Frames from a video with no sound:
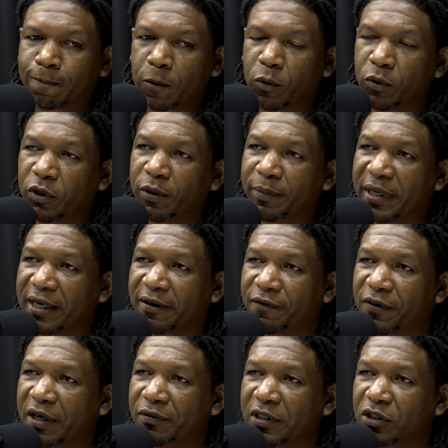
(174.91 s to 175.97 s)
who you make
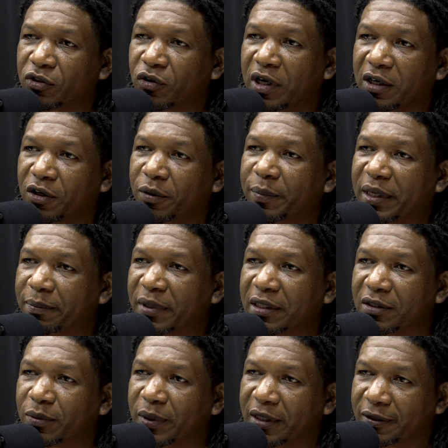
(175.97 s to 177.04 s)
very strong
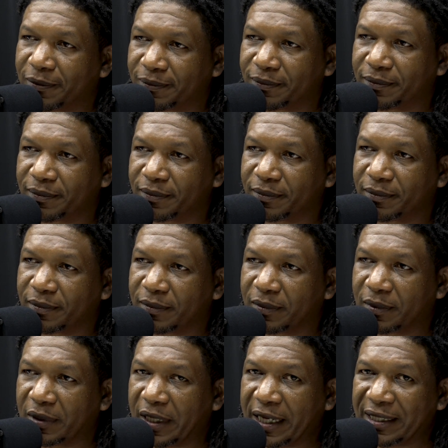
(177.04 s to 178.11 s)
commitments with.
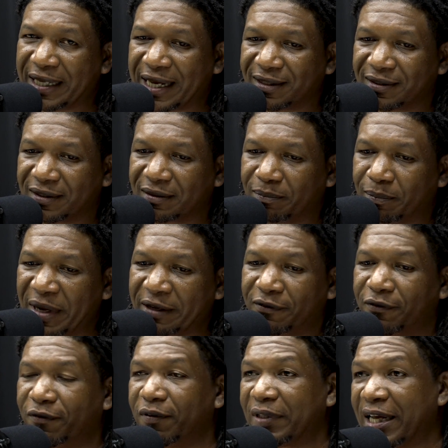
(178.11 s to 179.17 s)
And that's my
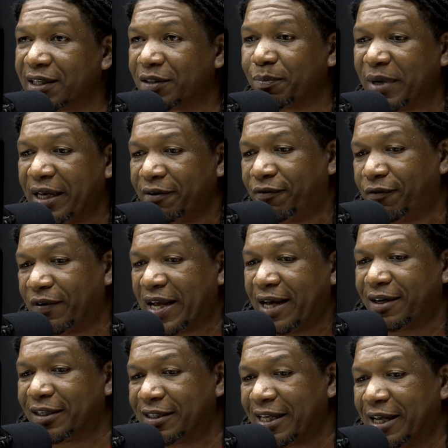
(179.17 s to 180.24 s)

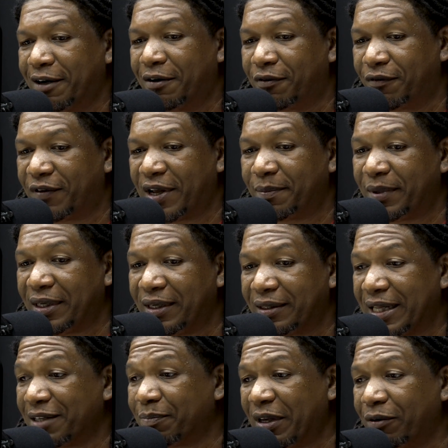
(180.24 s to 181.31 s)
father's side of the family.
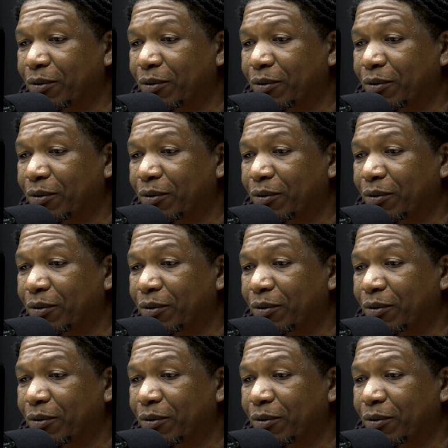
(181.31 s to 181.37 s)
That's my